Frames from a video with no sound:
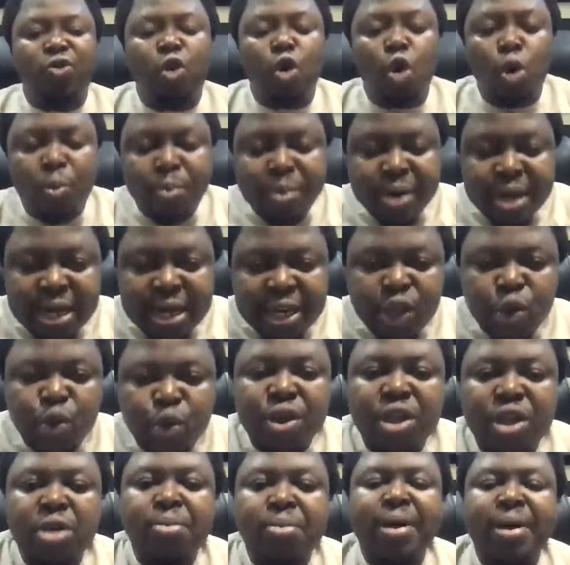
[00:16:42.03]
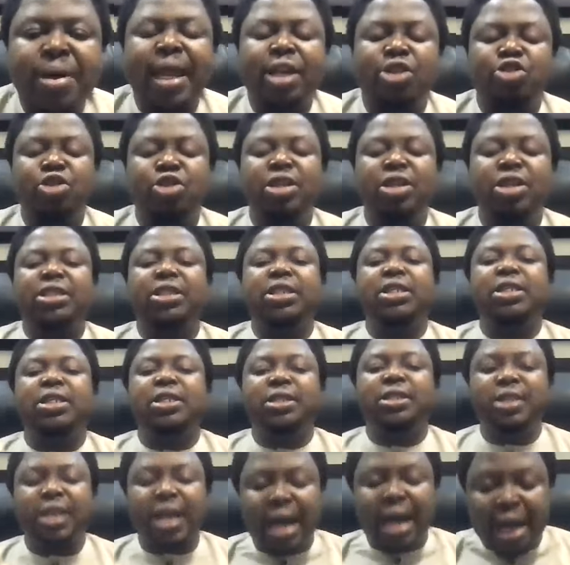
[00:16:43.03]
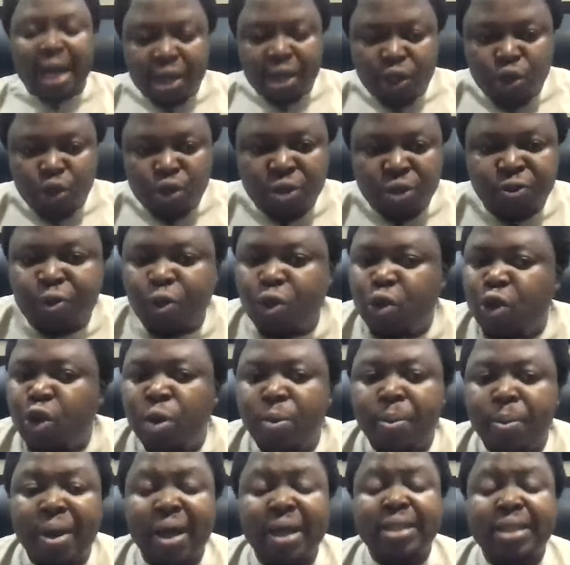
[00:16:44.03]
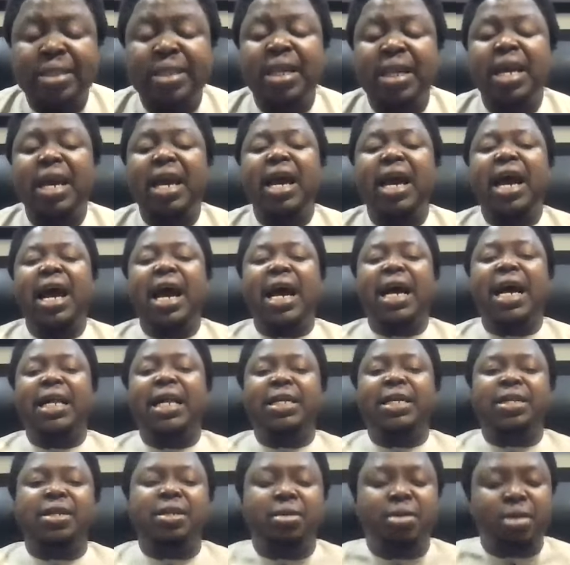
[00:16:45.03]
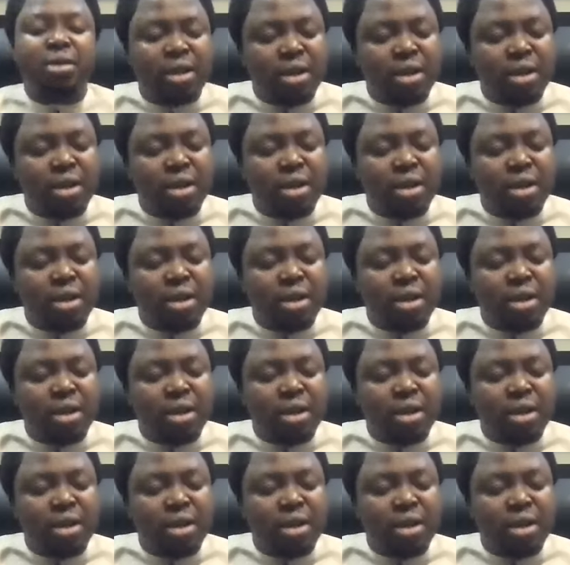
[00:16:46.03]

opening new email addresses and using phone numbers, and